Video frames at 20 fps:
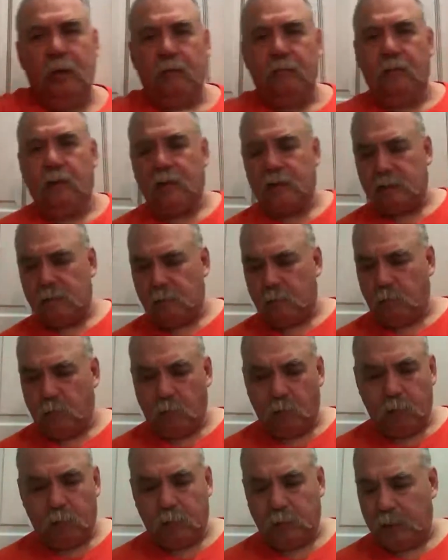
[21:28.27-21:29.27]
like some work
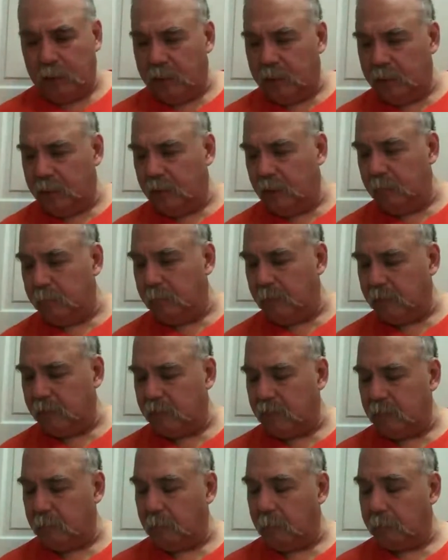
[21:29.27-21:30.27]
related emails that
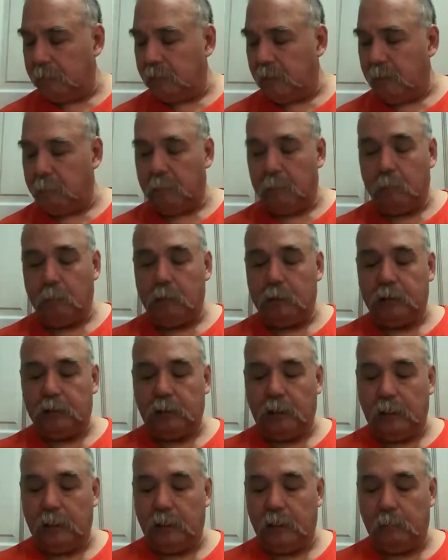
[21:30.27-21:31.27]
sometimes come in, which I
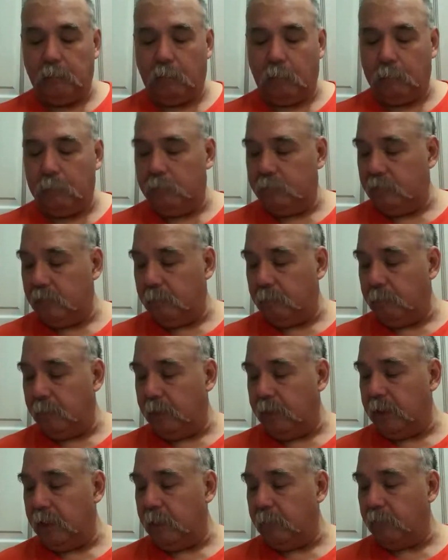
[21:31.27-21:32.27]
need to probably do something about
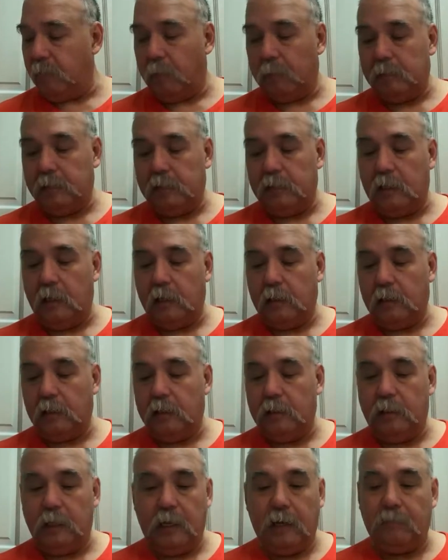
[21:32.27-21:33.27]
that. Probably is not good
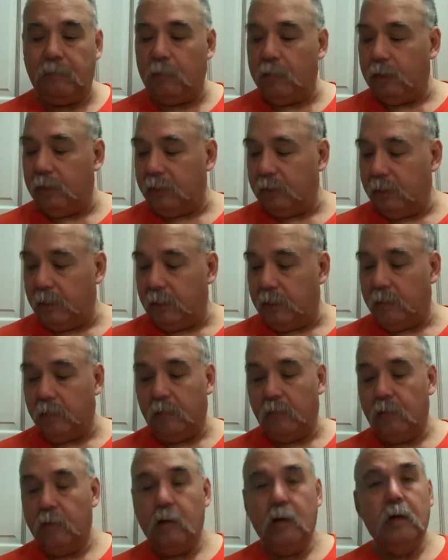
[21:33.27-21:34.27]
to have all that together.
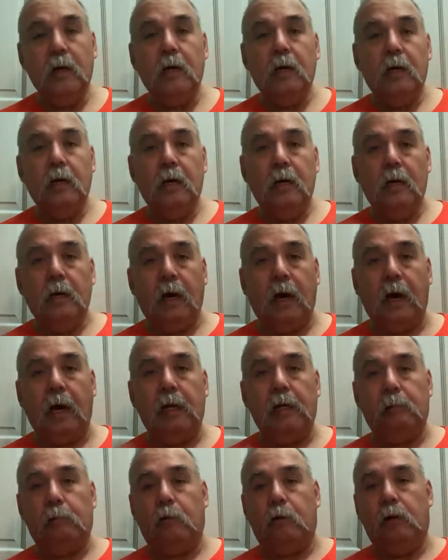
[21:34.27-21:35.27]
I end up
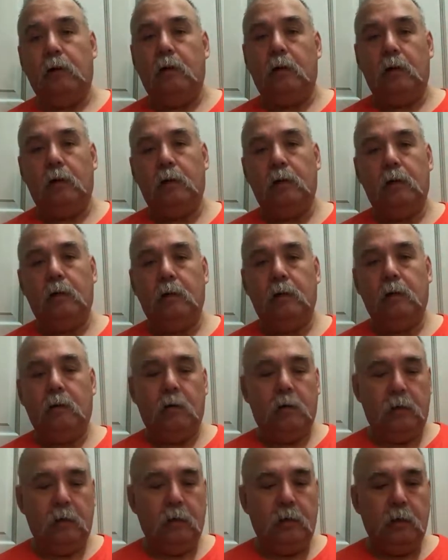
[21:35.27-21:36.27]
going,
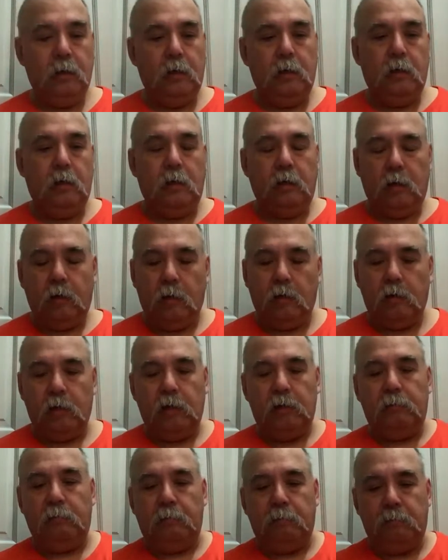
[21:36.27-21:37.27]
oh,
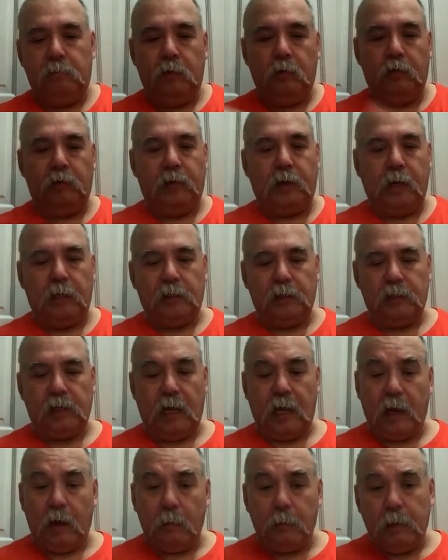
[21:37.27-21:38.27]
notifications,
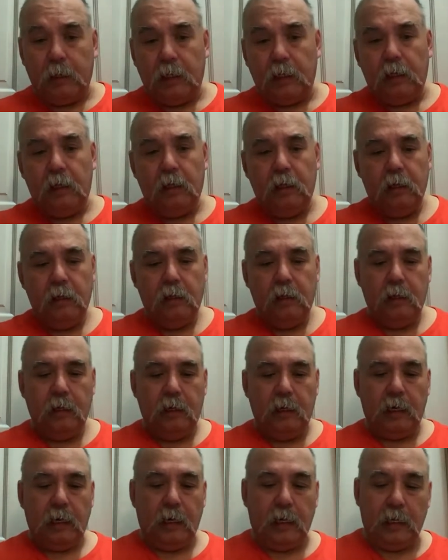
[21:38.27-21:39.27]
how many?
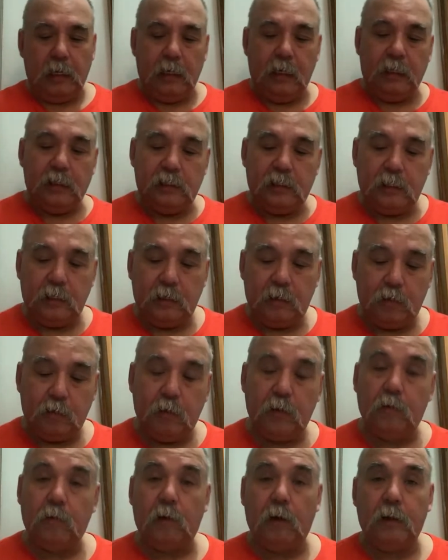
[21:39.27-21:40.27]
And instead of doing the
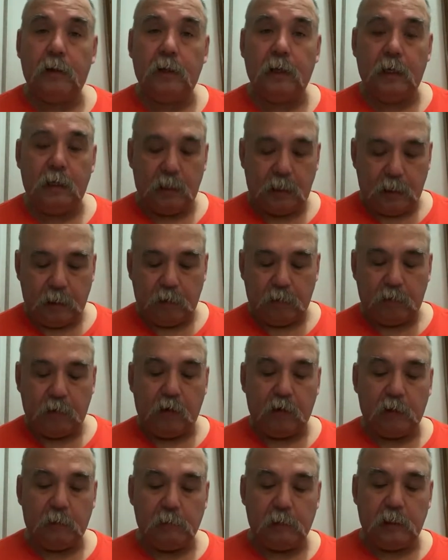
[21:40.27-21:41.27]
right thing, a lot of
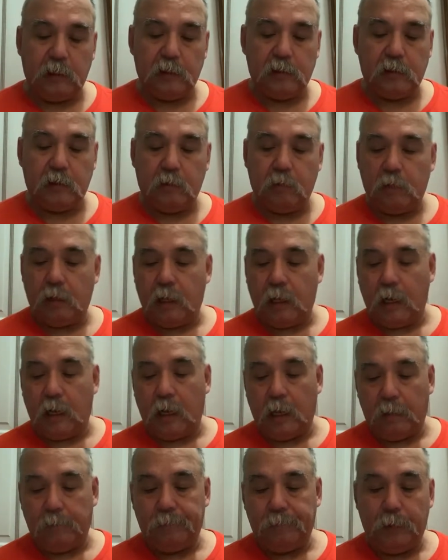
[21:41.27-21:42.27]
times I just go,
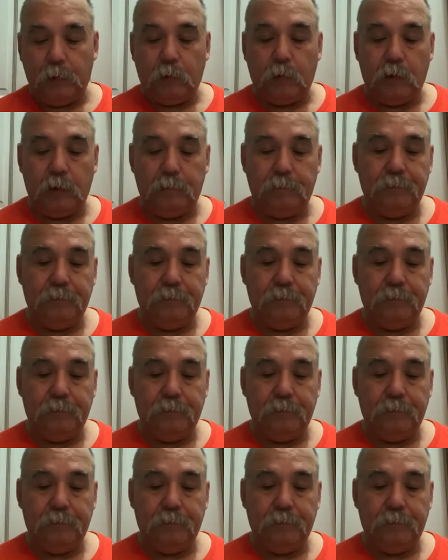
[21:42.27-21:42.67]
you know what?